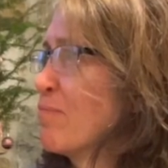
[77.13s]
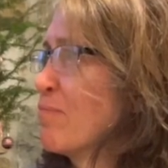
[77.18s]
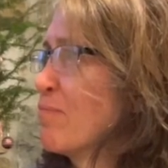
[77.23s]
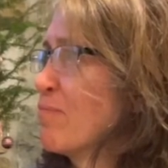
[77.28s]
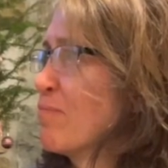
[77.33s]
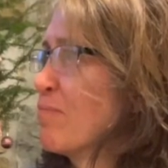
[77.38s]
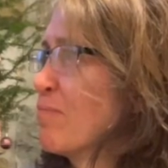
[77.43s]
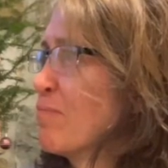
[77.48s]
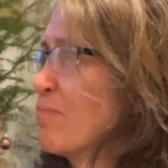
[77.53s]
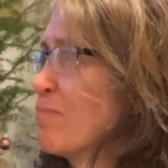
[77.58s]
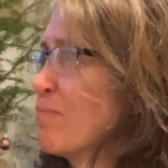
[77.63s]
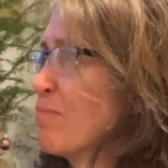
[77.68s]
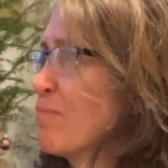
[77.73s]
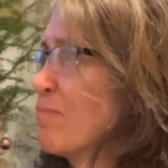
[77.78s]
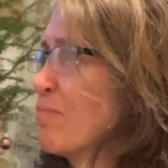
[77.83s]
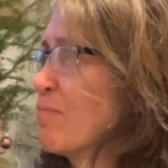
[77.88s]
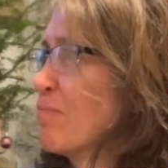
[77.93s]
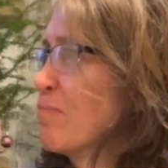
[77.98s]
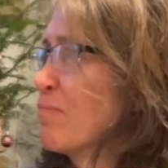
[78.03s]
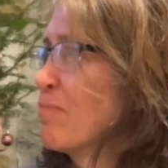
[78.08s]

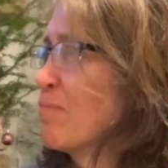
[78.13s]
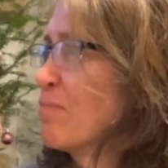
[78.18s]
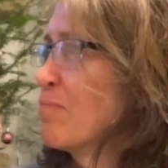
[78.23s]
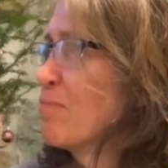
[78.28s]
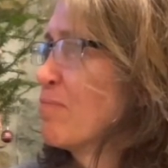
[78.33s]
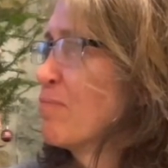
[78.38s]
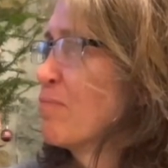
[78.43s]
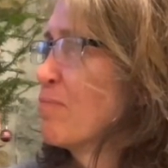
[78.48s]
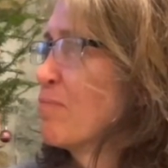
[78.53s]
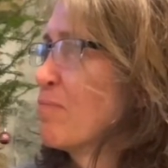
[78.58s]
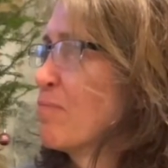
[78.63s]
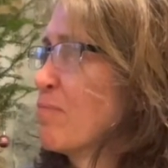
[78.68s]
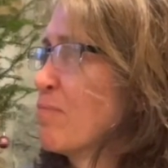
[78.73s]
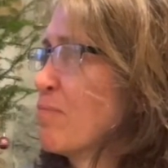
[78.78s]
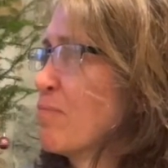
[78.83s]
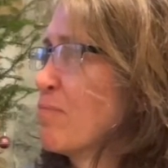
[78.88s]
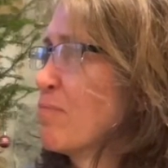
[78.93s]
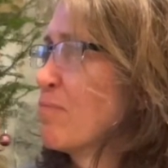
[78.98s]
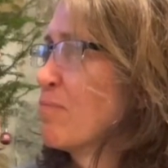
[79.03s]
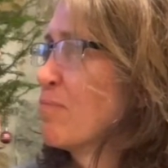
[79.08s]

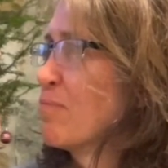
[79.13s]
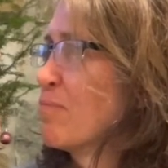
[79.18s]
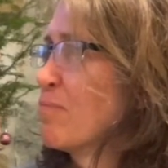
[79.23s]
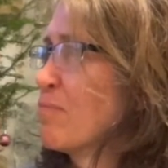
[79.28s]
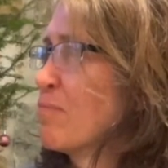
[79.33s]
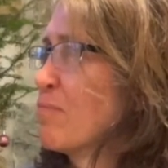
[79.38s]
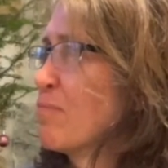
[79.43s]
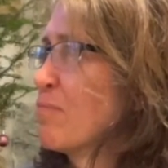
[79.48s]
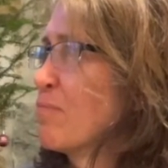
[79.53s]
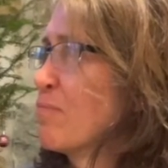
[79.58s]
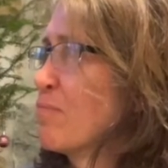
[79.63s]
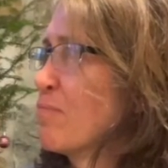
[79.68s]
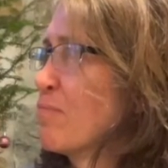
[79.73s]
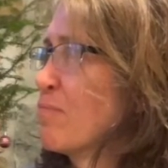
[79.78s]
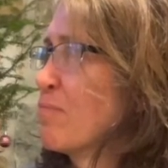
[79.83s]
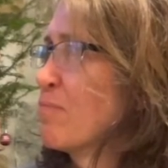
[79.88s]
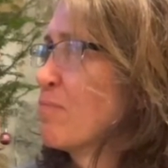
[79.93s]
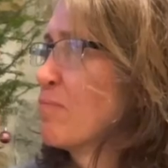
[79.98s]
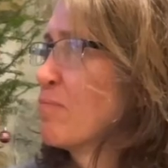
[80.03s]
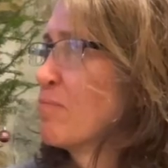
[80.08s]

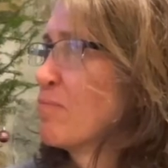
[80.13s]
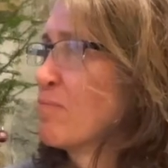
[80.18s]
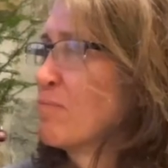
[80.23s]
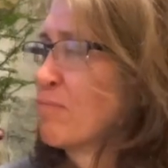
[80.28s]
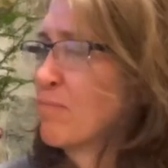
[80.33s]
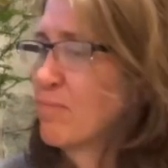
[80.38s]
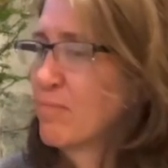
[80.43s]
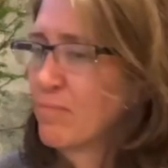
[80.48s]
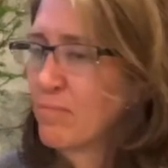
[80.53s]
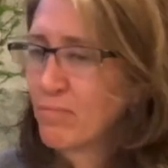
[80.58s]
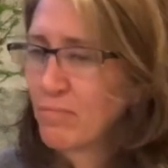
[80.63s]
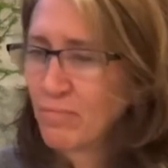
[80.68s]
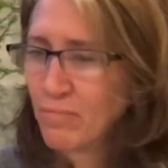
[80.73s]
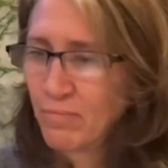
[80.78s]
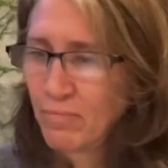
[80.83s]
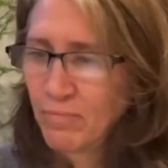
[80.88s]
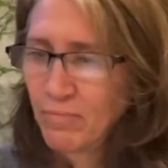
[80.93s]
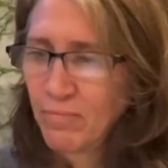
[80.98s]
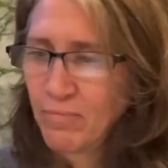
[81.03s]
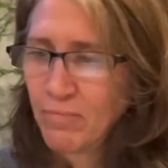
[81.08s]

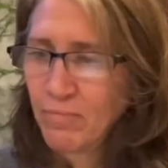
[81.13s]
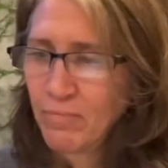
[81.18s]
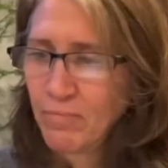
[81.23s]
The person shown says nothing.